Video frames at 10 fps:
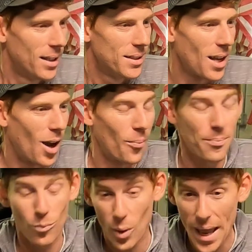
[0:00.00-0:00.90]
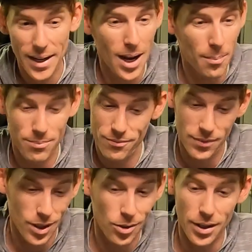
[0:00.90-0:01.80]
so we ended up
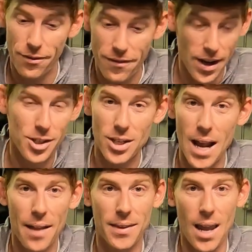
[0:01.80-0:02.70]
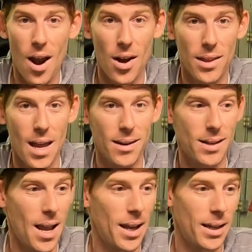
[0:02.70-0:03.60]
literally finishing out the area that
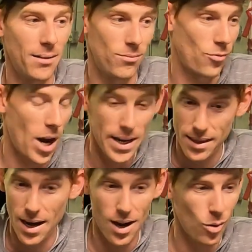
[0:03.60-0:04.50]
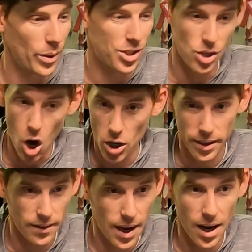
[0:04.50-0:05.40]
day right there. We
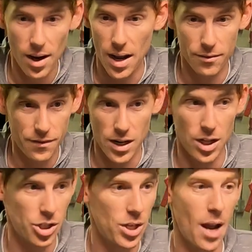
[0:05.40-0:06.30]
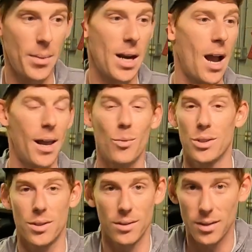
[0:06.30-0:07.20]
started there and finished. I mean, it
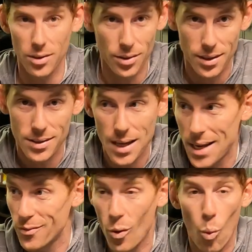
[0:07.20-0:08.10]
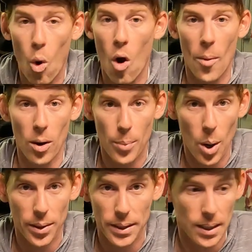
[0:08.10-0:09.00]
was literally the size of a Walmart
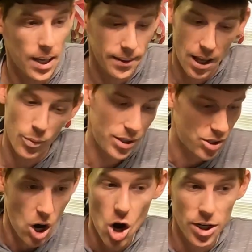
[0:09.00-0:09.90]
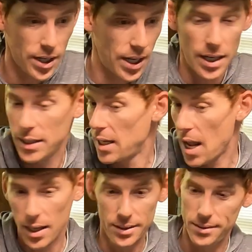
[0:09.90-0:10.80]
parking lot that we started
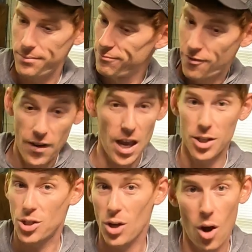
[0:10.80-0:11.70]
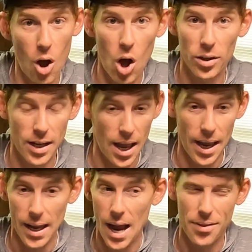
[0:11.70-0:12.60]
in, fished all
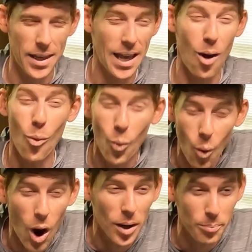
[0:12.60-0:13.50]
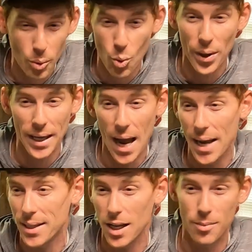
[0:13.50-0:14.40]
day. I think at one point
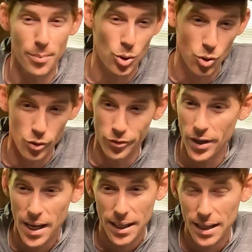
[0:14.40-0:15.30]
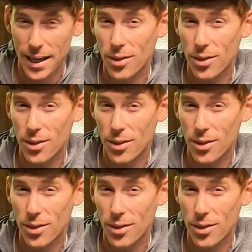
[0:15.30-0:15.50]
I did move like